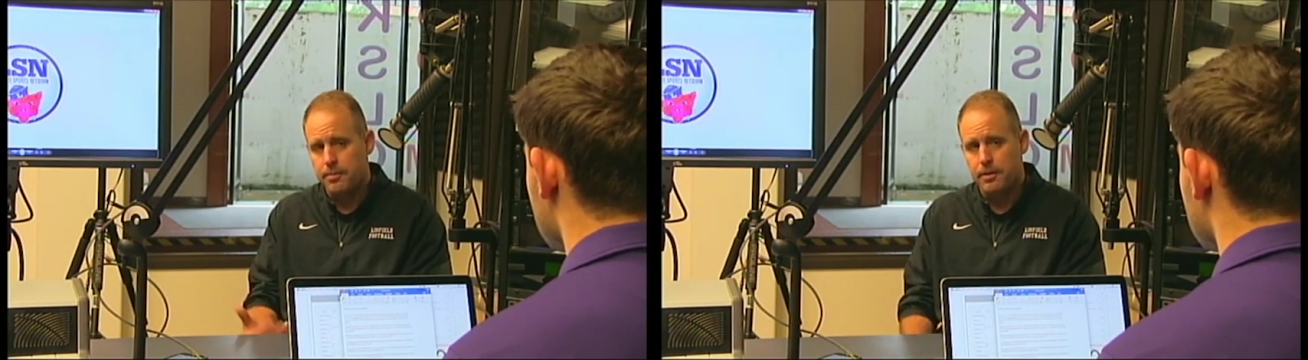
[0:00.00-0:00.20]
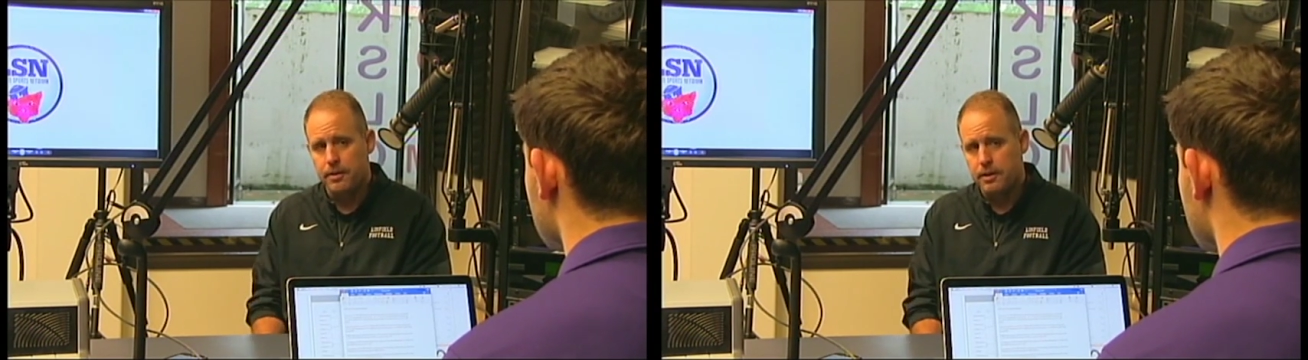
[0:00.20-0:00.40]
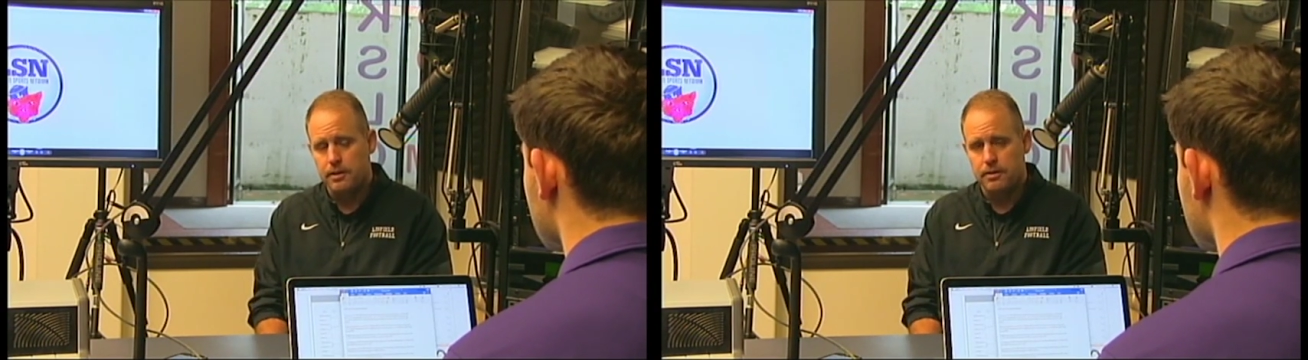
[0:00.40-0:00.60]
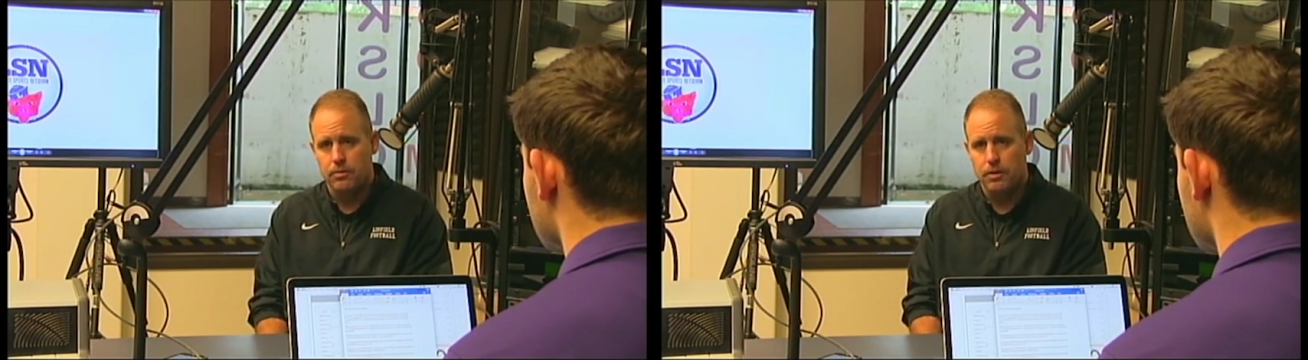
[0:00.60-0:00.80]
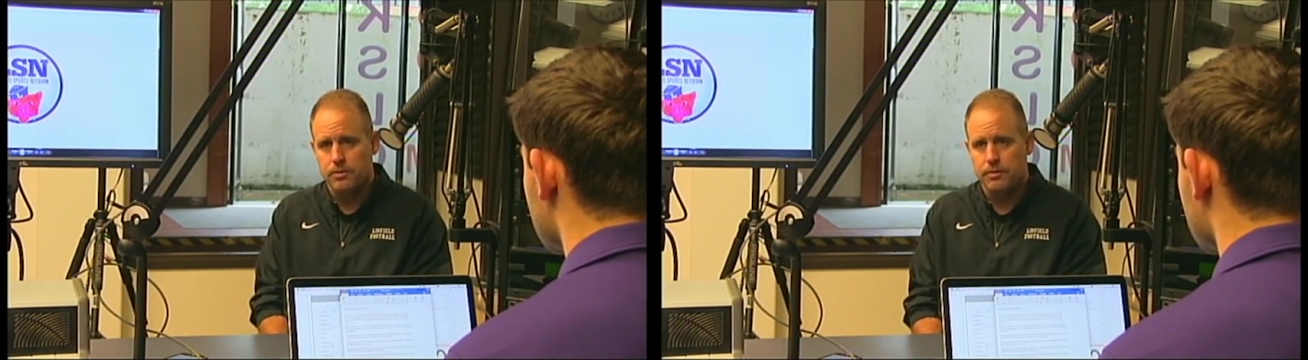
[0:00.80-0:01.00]
I think, you know,
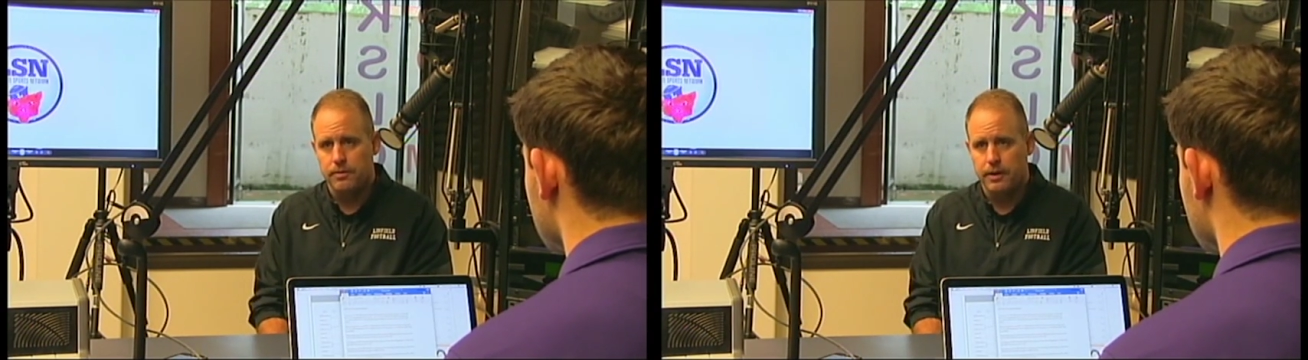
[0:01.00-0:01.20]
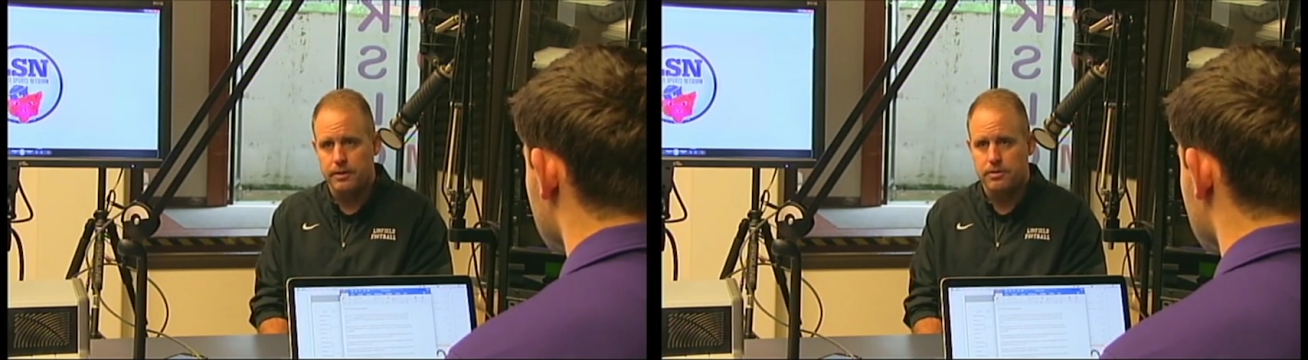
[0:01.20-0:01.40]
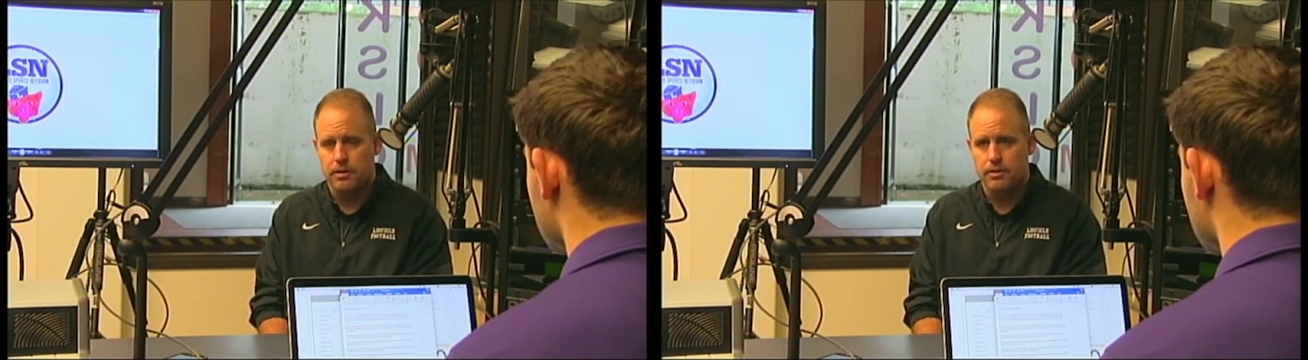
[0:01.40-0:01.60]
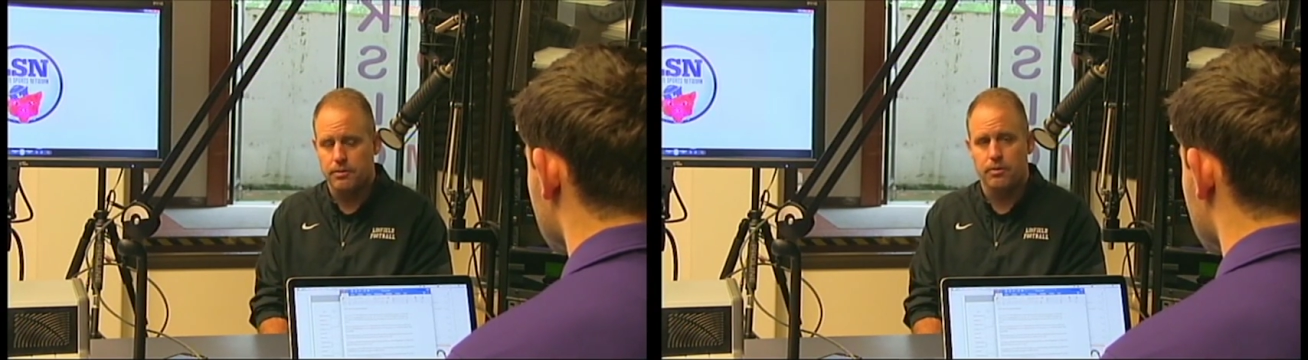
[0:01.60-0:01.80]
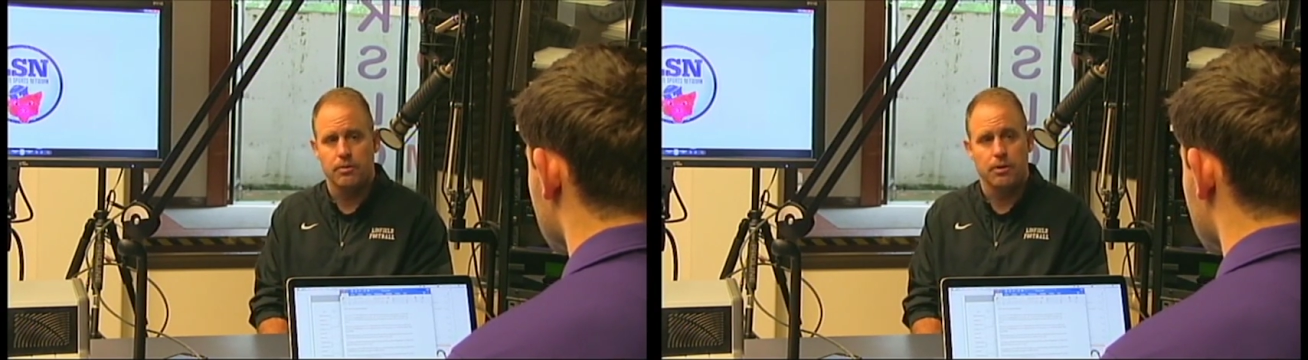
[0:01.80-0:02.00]
once we finally started
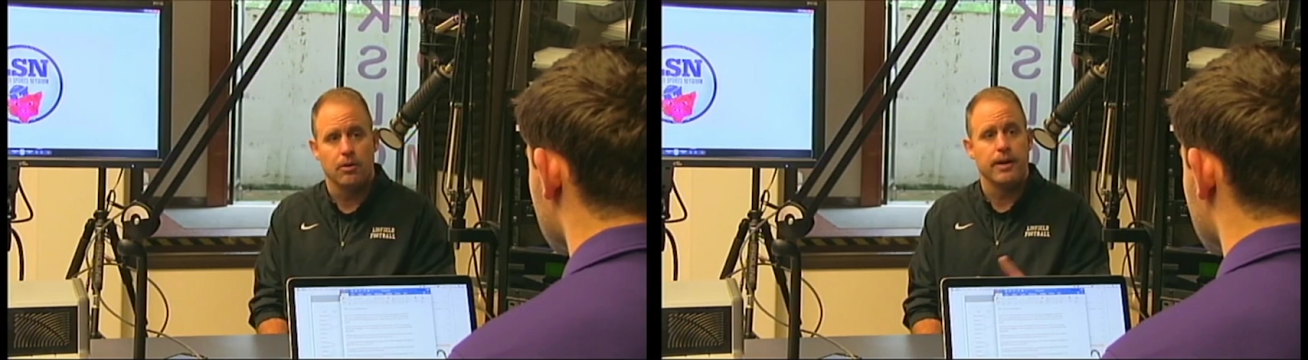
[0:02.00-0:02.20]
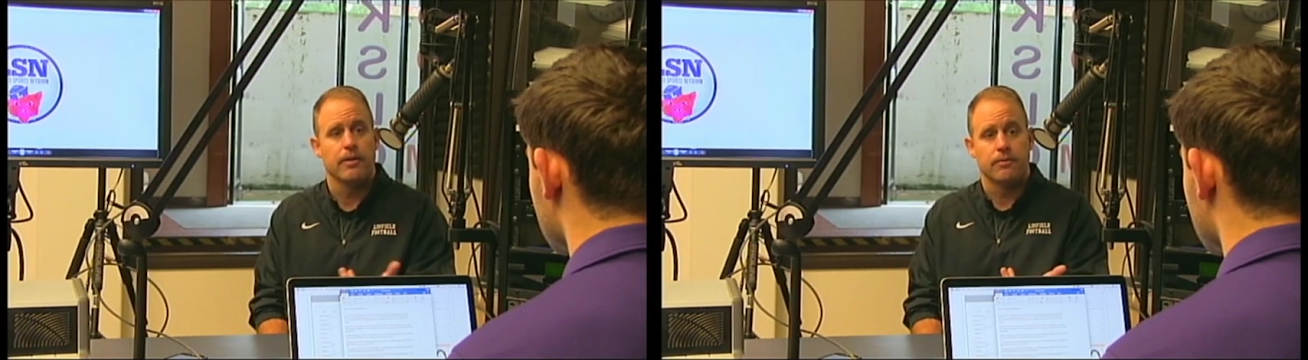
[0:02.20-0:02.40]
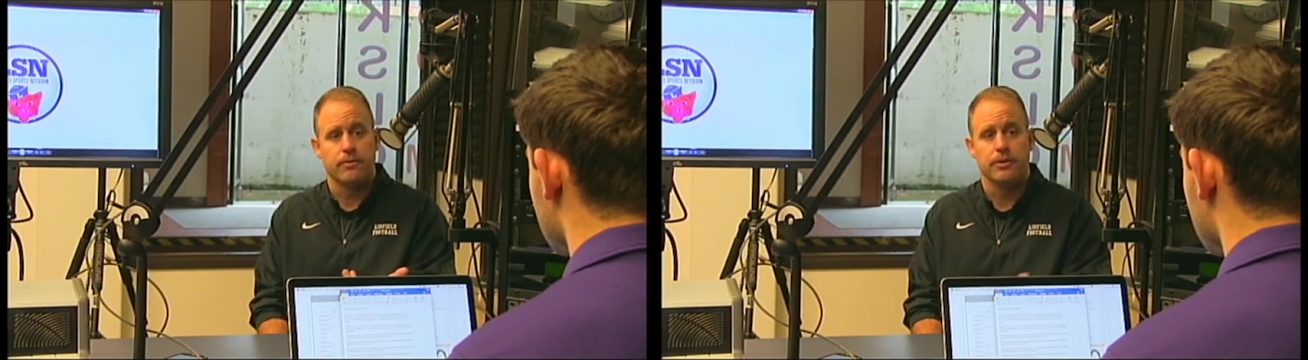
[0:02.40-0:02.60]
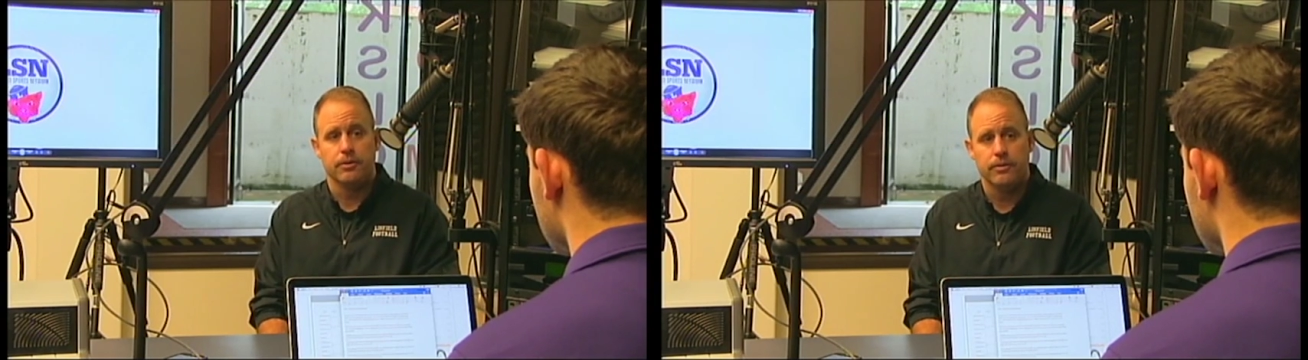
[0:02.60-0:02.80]
throwing the ball down the field,